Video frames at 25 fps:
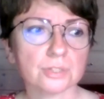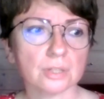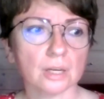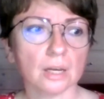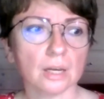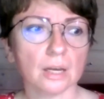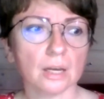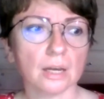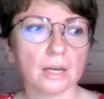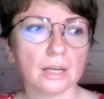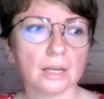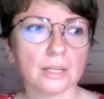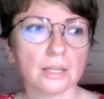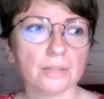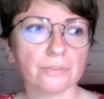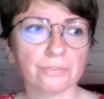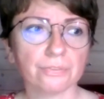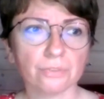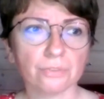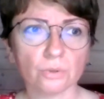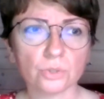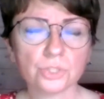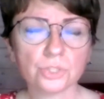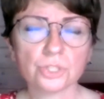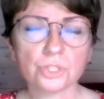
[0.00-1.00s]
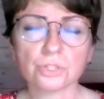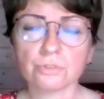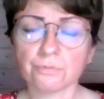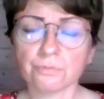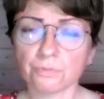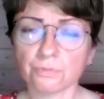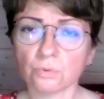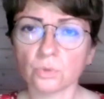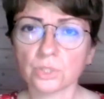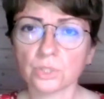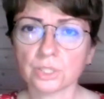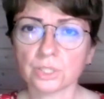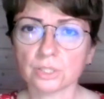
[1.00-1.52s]
30 to
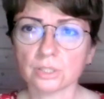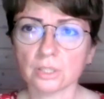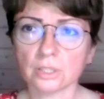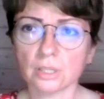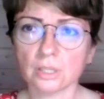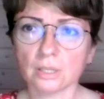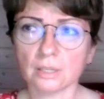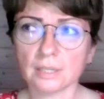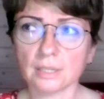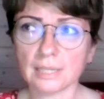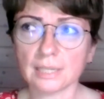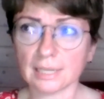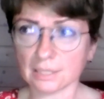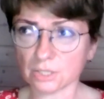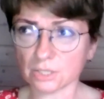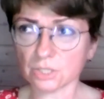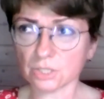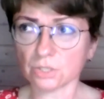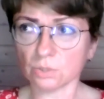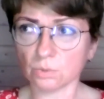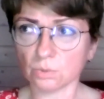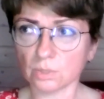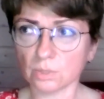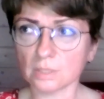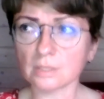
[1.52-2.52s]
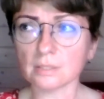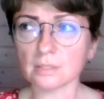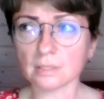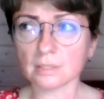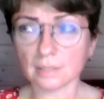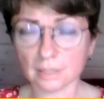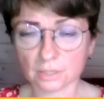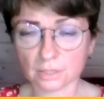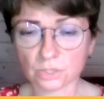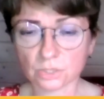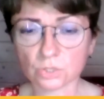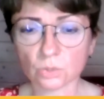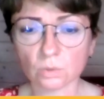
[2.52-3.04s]
40 young students,
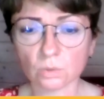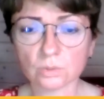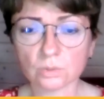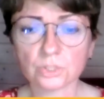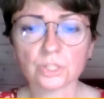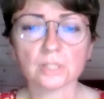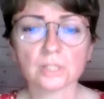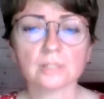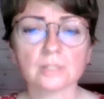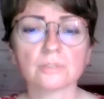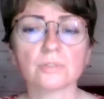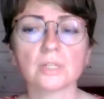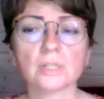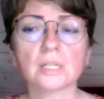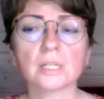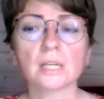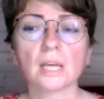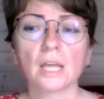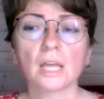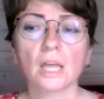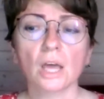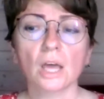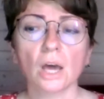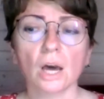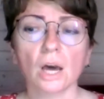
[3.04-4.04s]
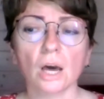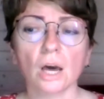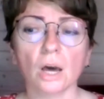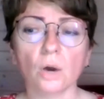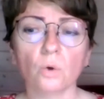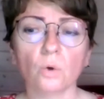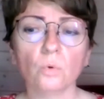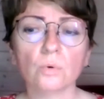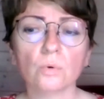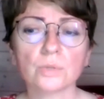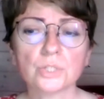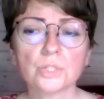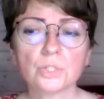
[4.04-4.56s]
like school children, who
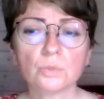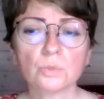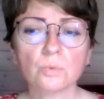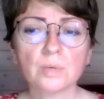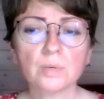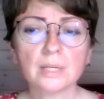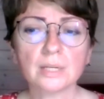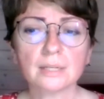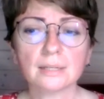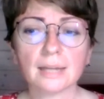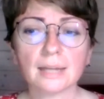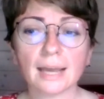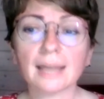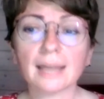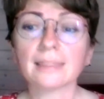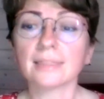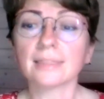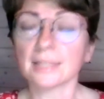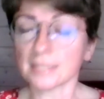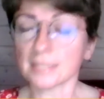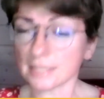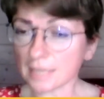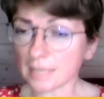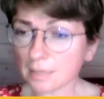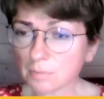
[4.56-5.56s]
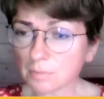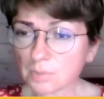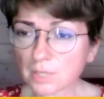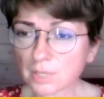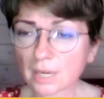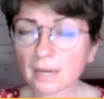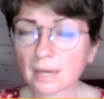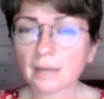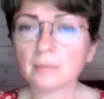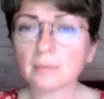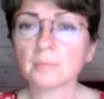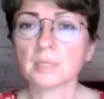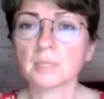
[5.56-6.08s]
were doing at the same
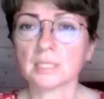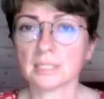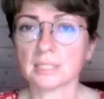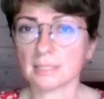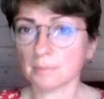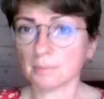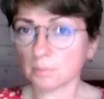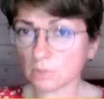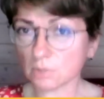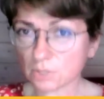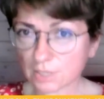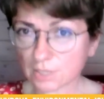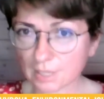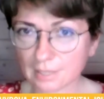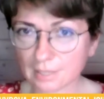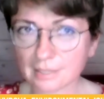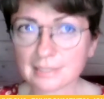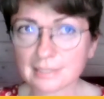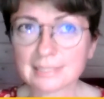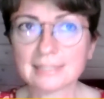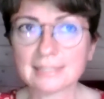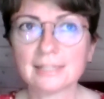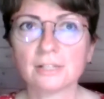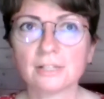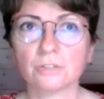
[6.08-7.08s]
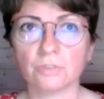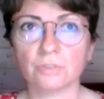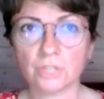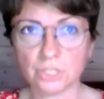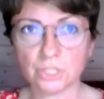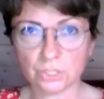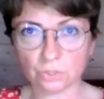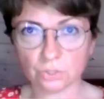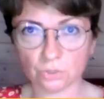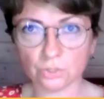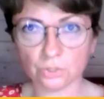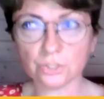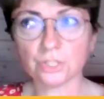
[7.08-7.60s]
time, simultaneously
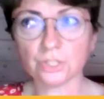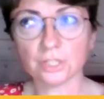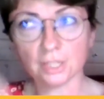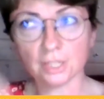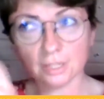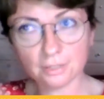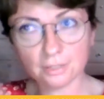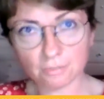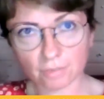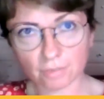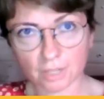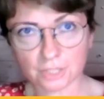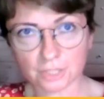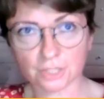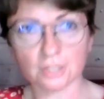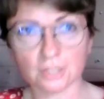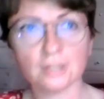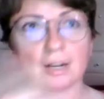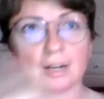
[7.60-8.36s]
research in Russia